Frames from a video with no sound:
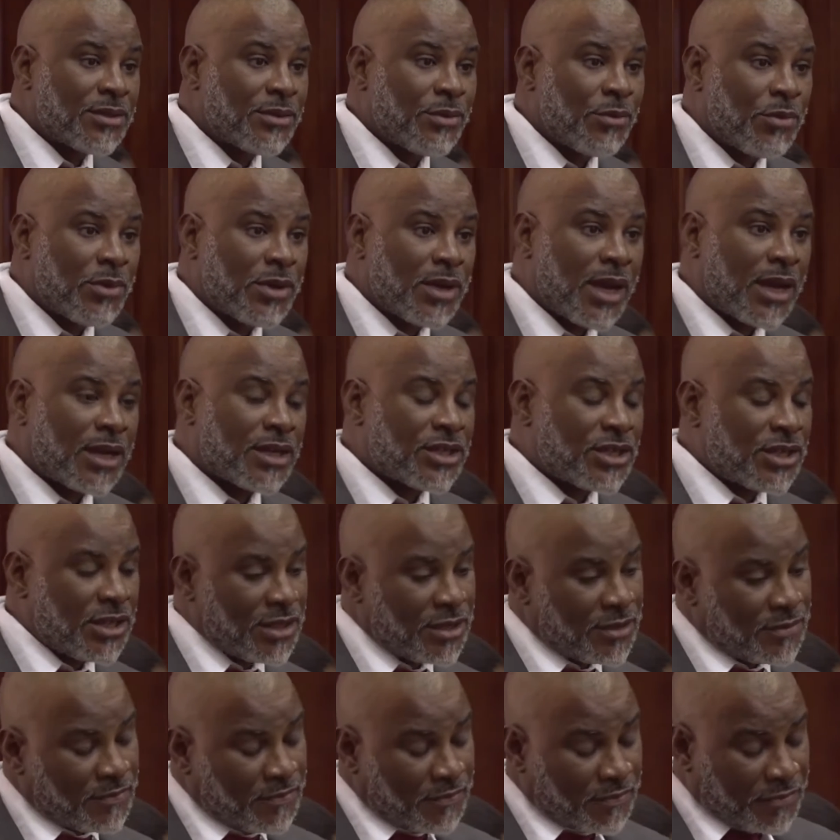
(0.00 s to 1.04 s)
we actually
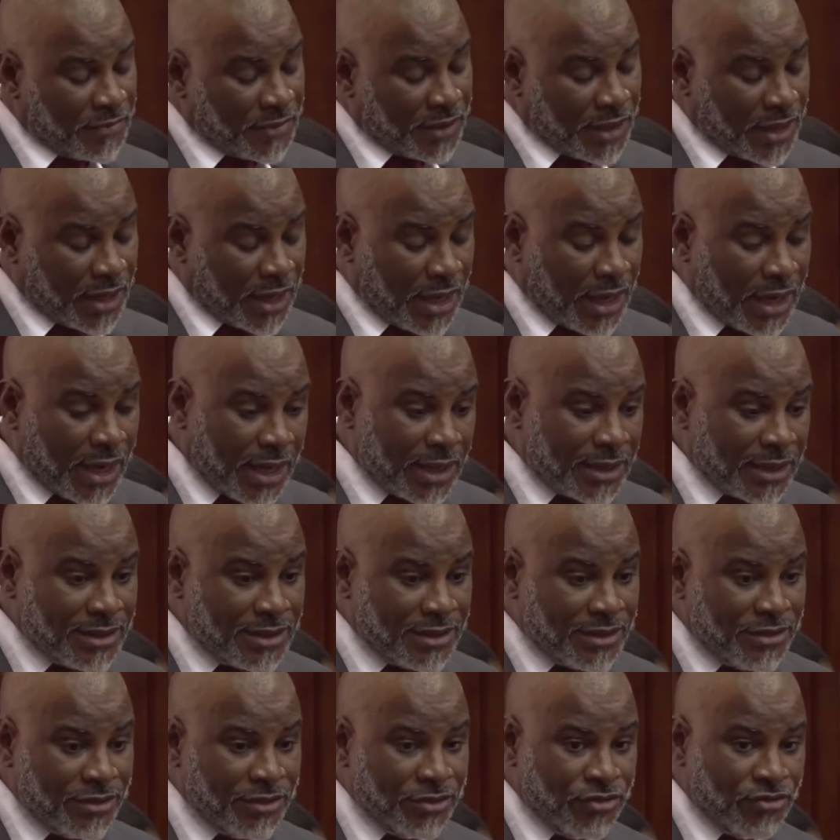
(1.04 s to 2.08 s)
collect
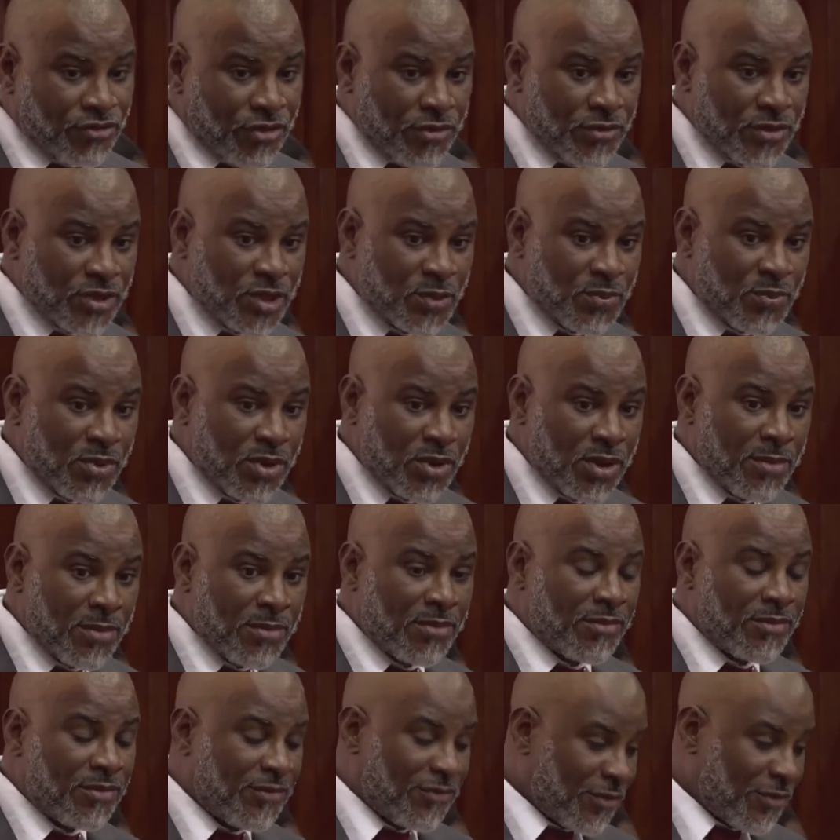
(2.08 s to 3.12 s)
drone sperm
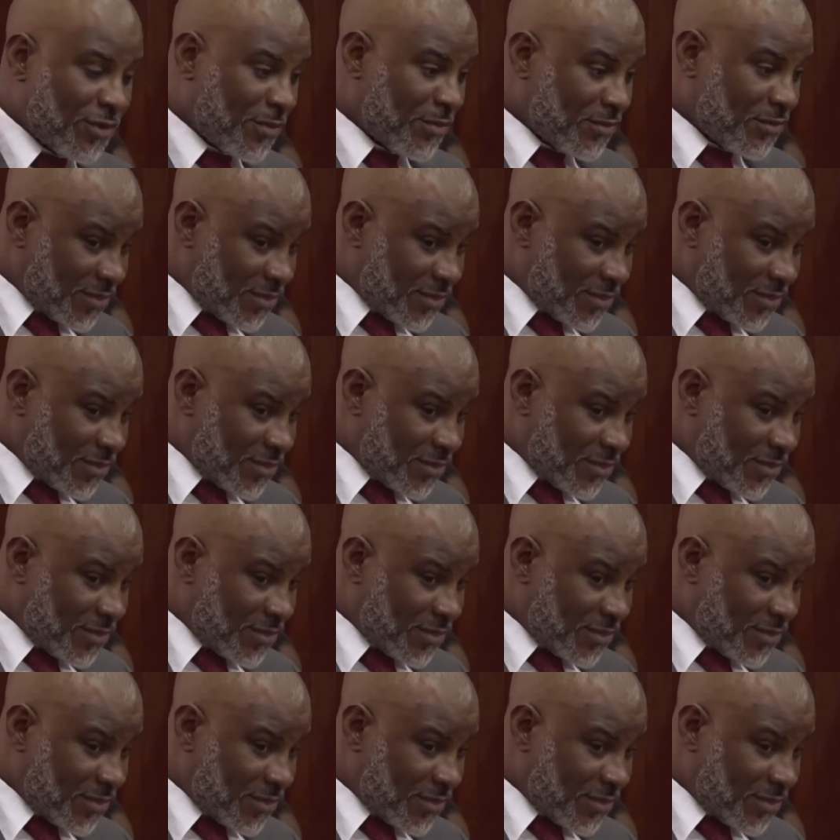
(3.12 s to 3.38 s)
from